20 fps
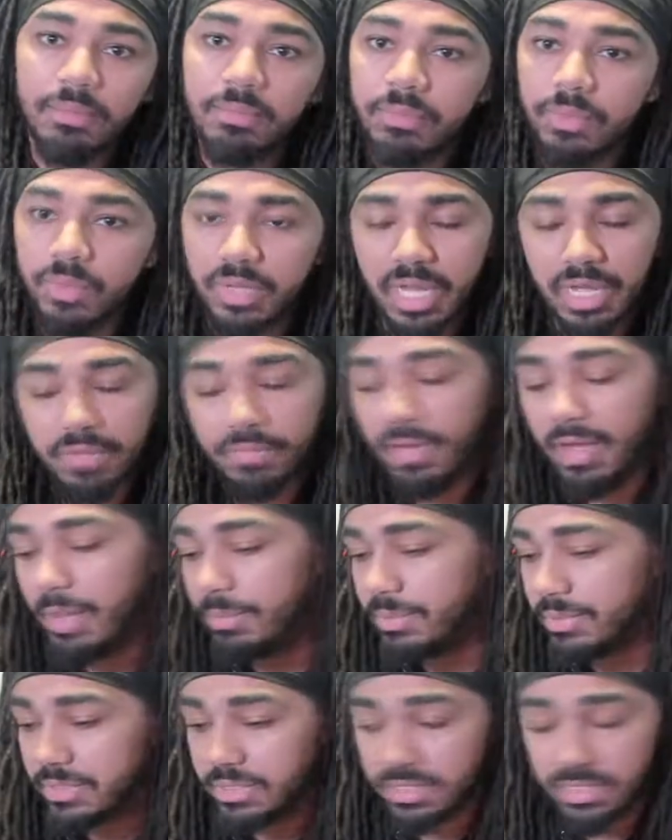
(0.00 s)
When life
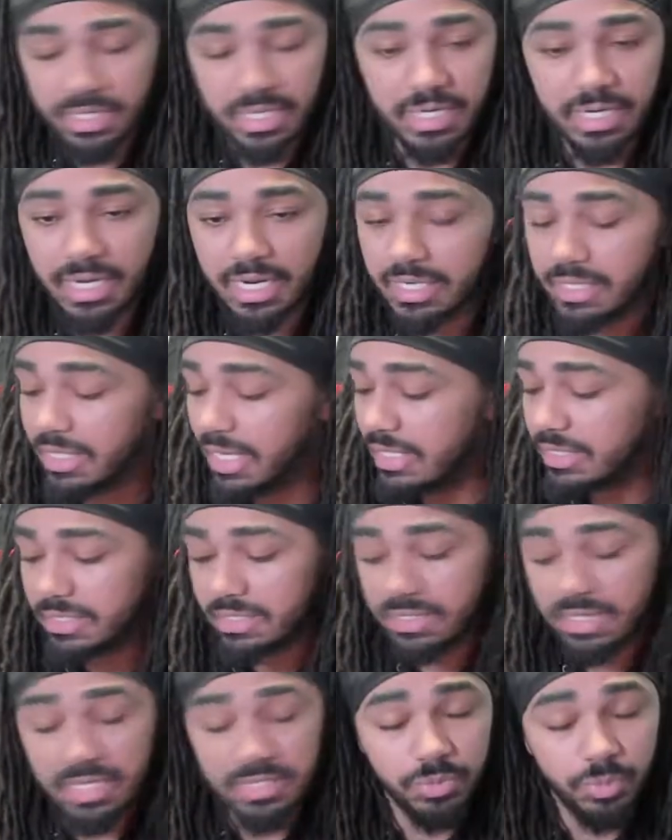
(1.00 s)
happens,
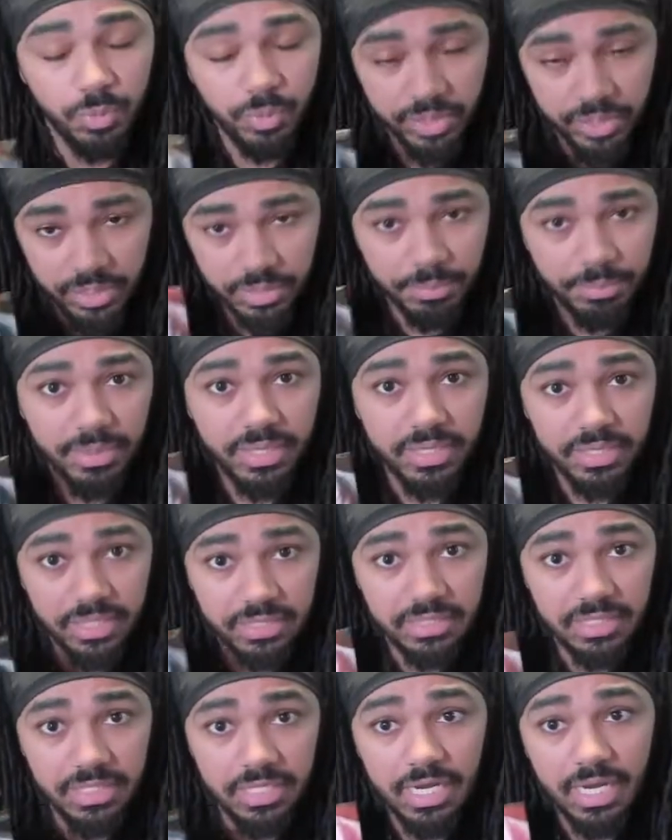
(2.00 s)
that's one of the big
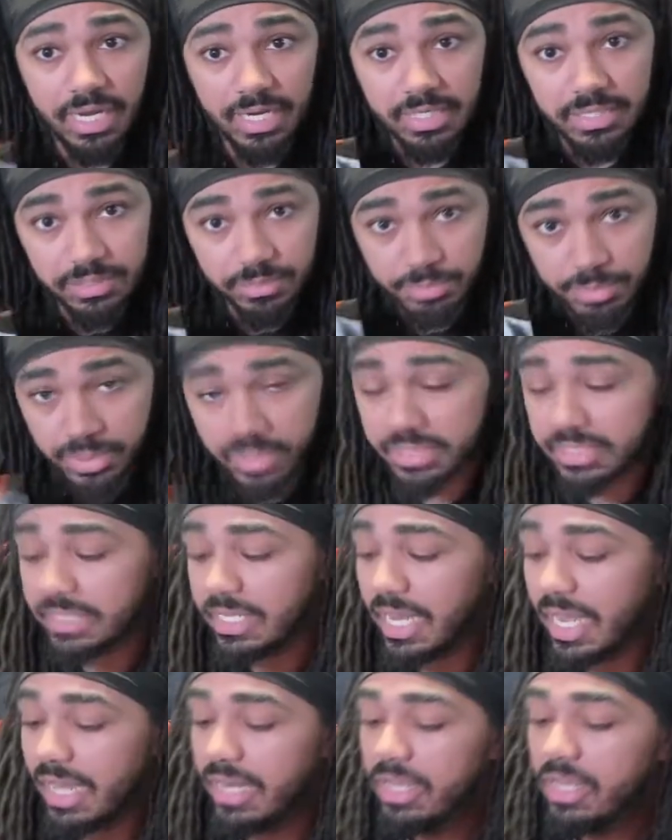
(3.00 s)
things in this book, is
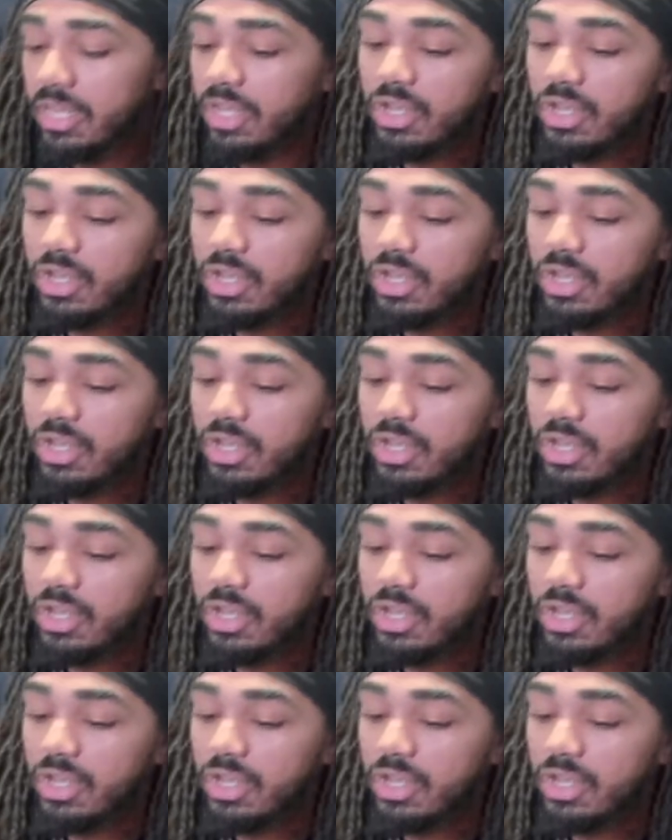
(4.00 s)
that